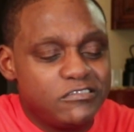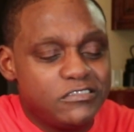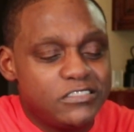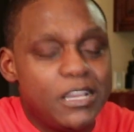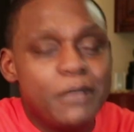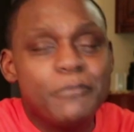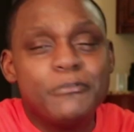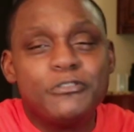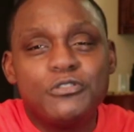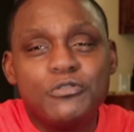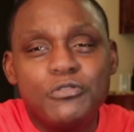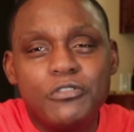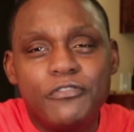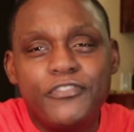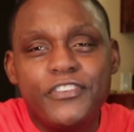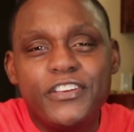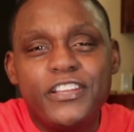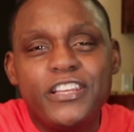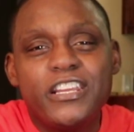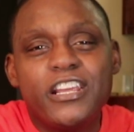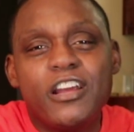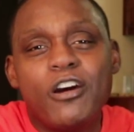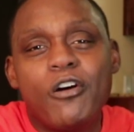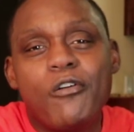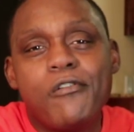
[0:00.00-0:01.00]
I'ma do a
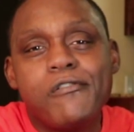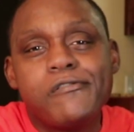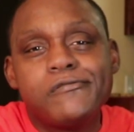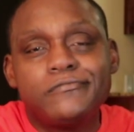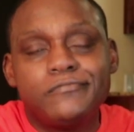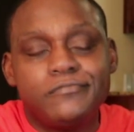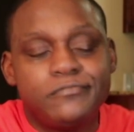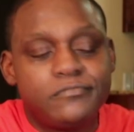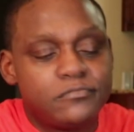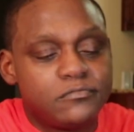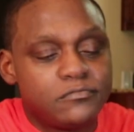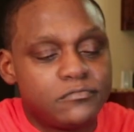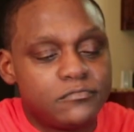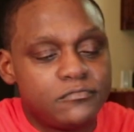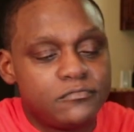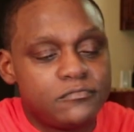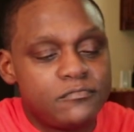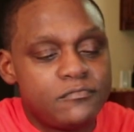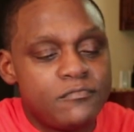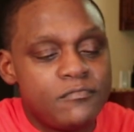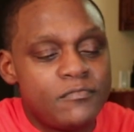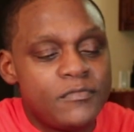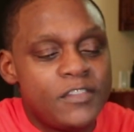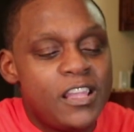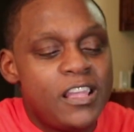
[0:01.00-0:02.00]
video
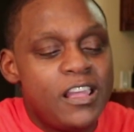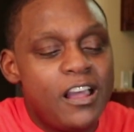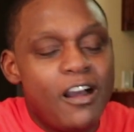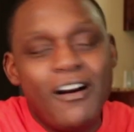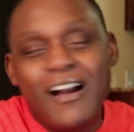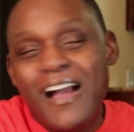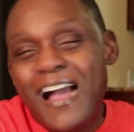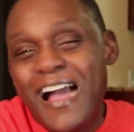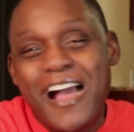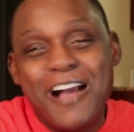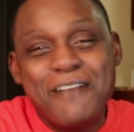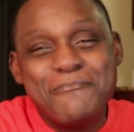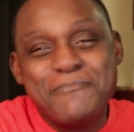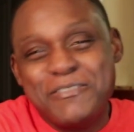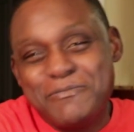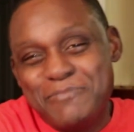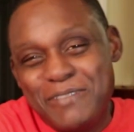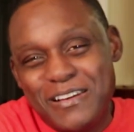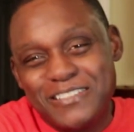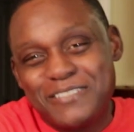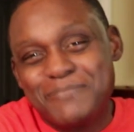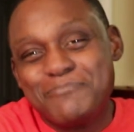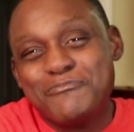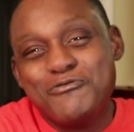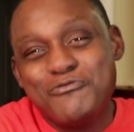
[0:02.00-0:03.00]
on how I make
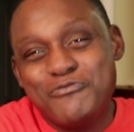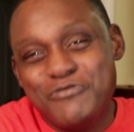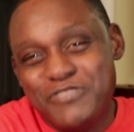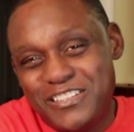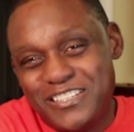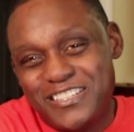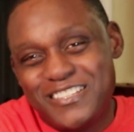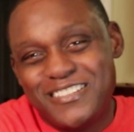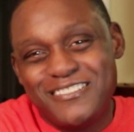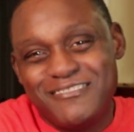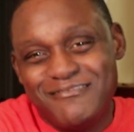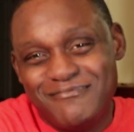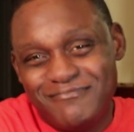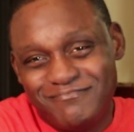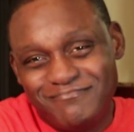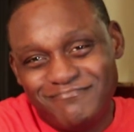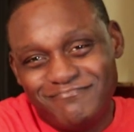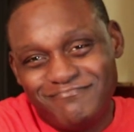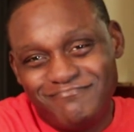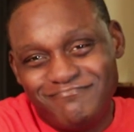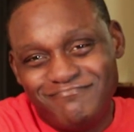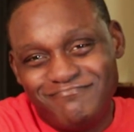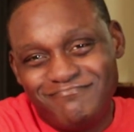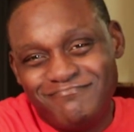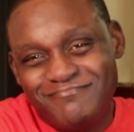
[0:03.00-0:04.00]
my smoothies too.
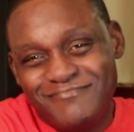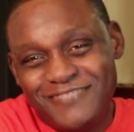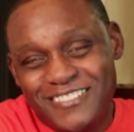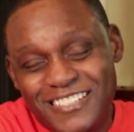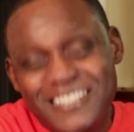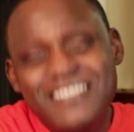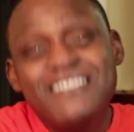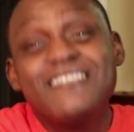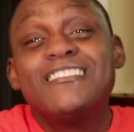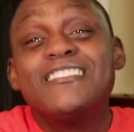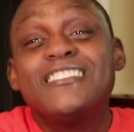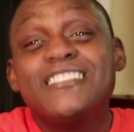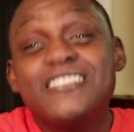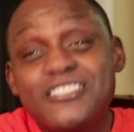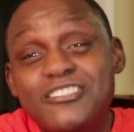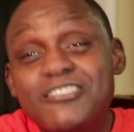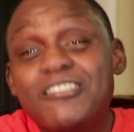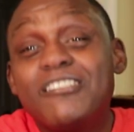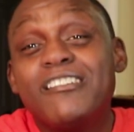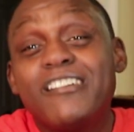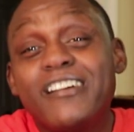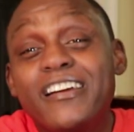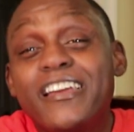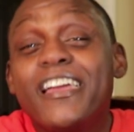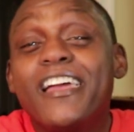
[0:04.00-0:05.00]
You'll
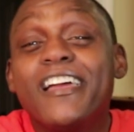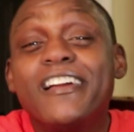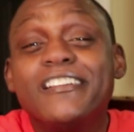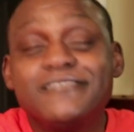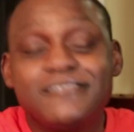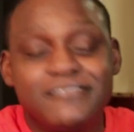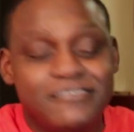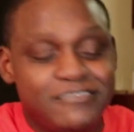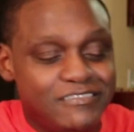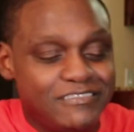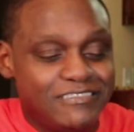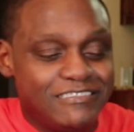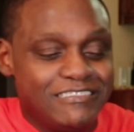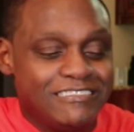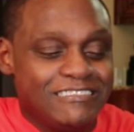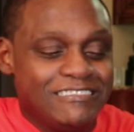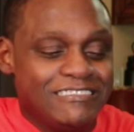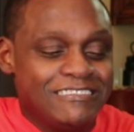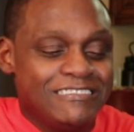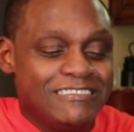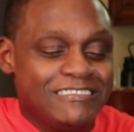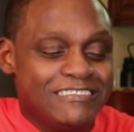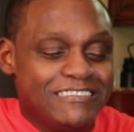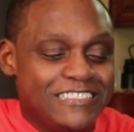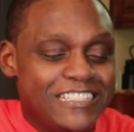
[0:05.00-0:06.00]
enjoy it.
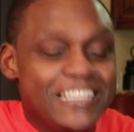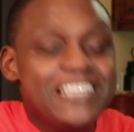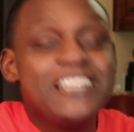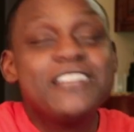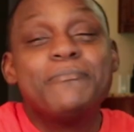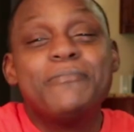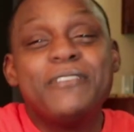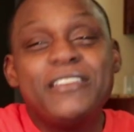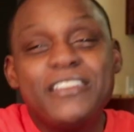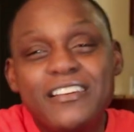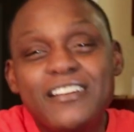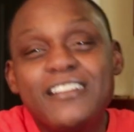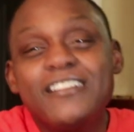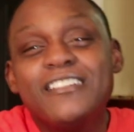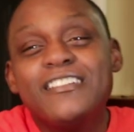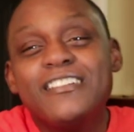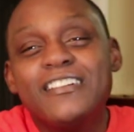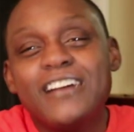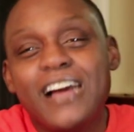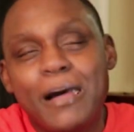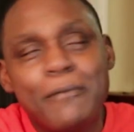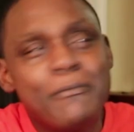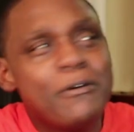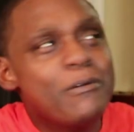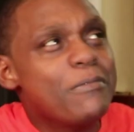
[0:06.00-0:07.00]
It'll be
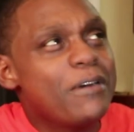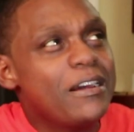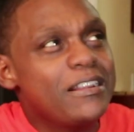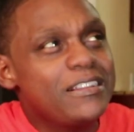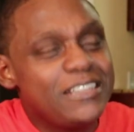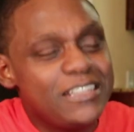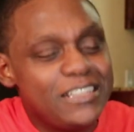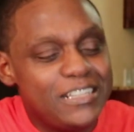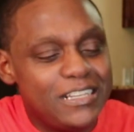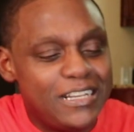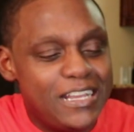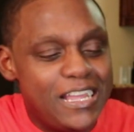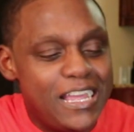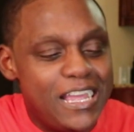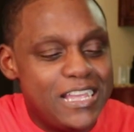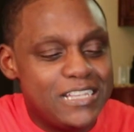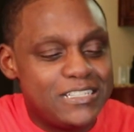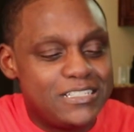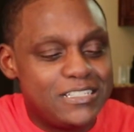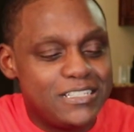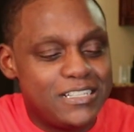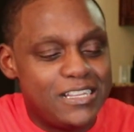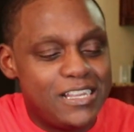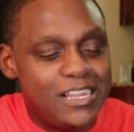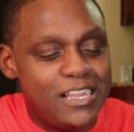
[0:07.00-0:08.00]
good. I remember I did it
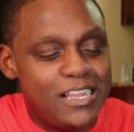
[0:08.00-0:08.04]
last year.